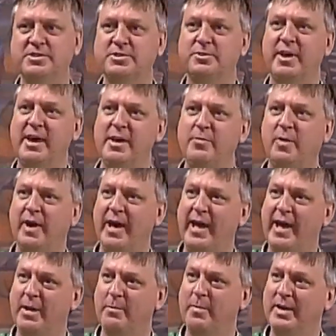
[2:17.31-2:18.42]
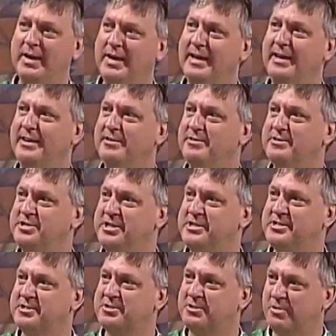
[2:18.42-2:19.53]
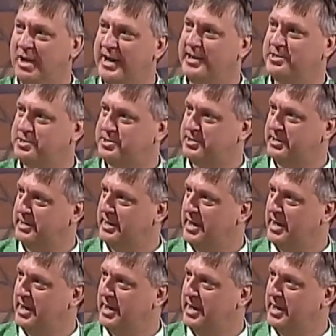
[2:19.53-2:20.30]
to Abraham in Jesus Christ.